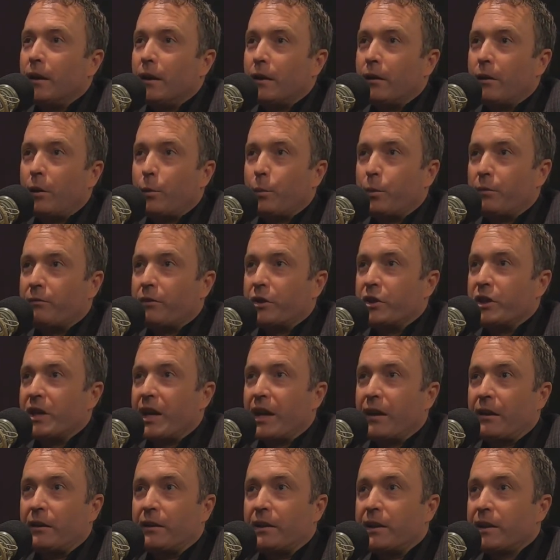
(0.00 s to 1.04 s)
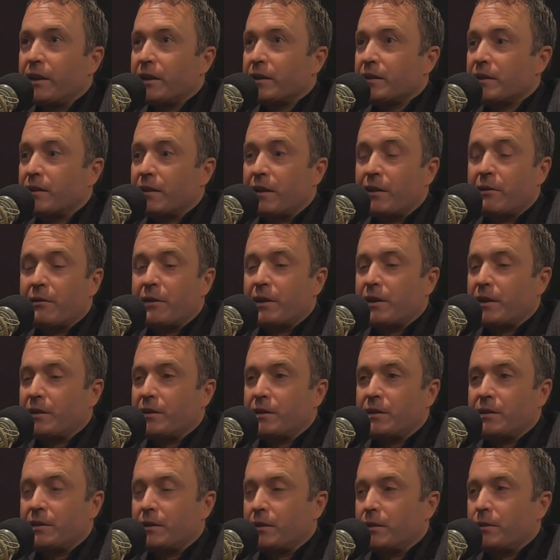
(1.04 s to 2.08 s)
called Provision Analytics. And Eric
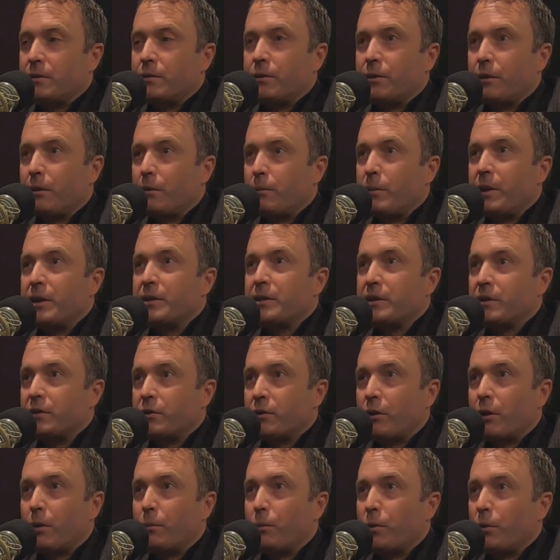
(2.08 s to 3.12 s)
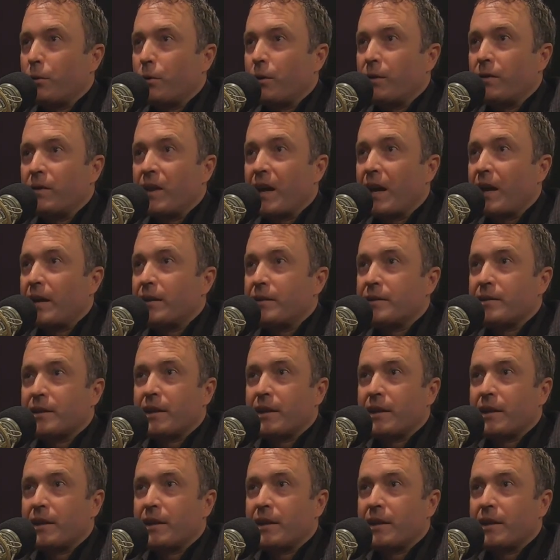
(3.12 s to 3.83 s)
is doing an amazing job growing that.